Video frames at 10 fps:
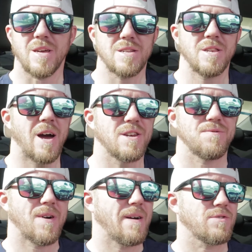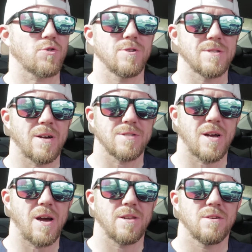It's like 95 degrees
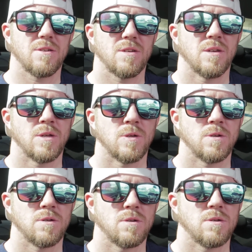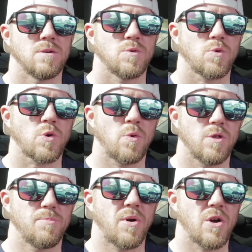outside. We're going to
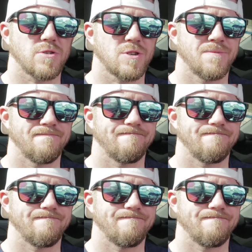the park.